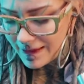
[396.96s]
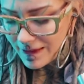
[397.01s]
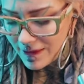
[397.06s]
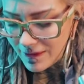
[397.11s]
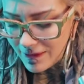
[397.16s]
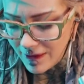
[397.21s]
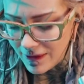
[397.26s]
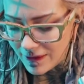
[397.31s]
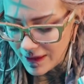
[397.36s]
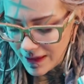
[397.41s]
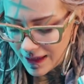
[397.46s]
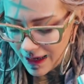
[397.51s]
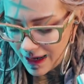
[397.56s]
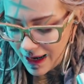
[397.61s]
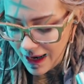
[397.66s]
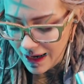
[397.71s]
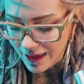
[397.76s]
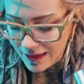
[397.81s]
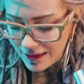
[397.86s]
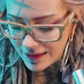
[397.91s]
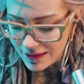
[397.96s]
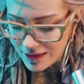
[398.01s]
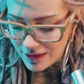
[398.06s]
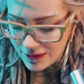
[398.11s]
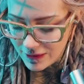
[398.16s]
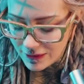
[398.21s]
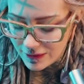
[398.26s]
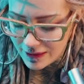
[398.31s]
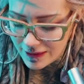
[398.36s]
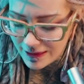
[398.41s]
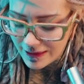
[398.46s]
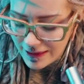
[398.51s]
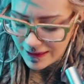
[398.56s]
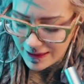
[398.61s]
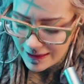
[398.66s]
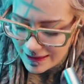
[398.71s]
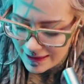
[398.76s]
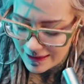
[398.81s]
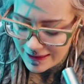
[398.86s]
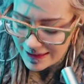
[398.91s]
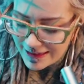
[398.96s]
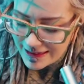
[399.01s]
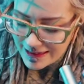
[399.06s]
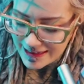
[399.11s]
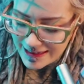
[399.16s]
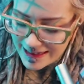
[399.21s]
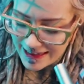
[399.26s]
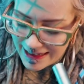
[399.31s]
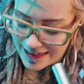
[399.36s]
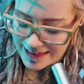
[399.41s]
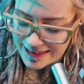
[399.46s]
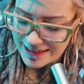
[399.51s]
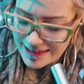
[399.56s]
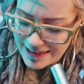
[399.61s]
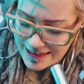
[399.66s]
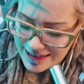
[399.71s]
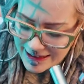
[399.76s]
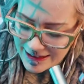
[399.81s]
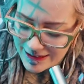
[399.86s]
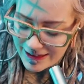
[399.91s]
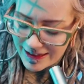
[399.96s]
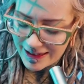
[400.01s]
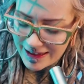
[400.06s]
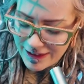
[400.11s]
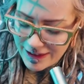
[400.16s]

Very hard to slice it, so I